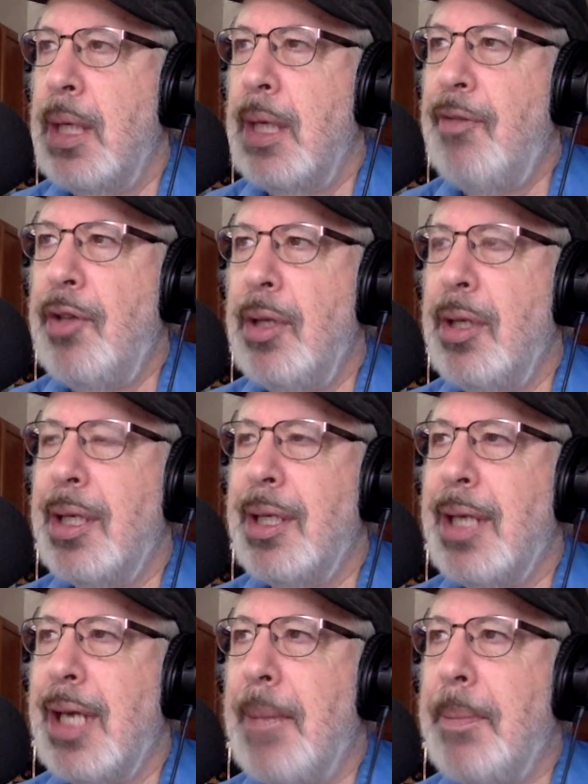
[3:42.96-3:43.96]
if you look at
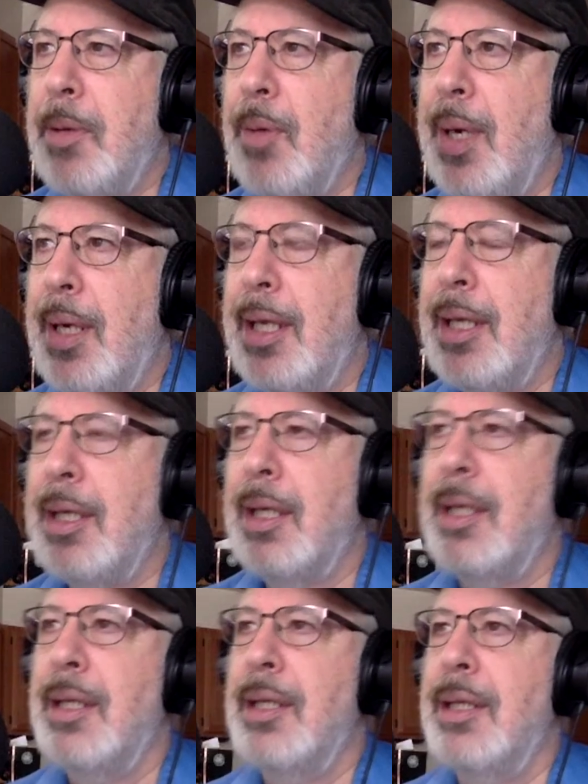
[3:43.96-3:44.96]
copywriting
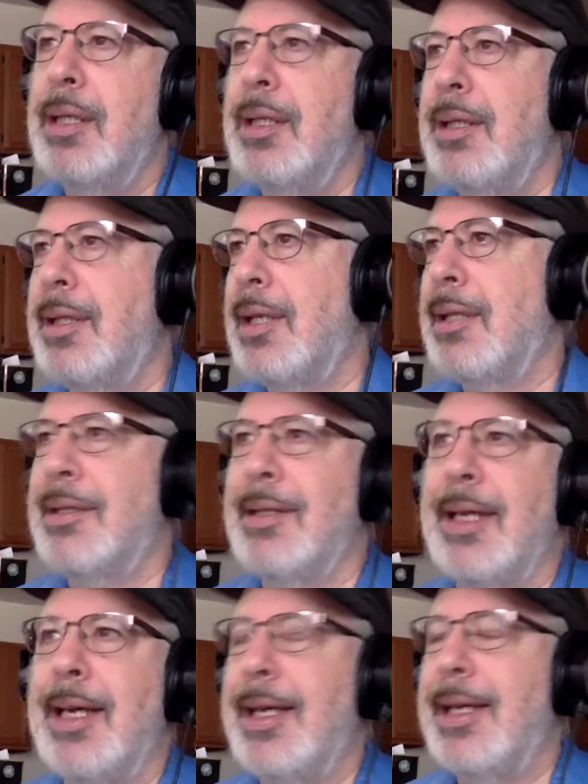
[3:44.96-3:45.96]
just
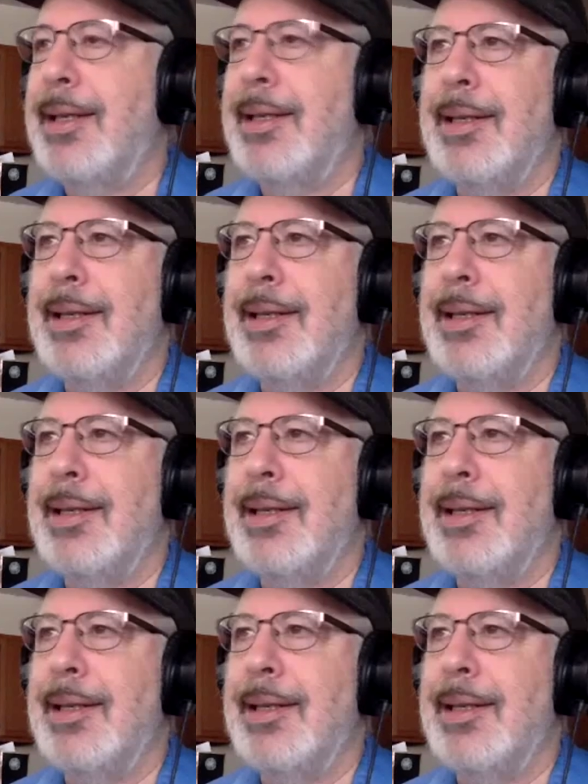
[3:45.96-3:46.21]
like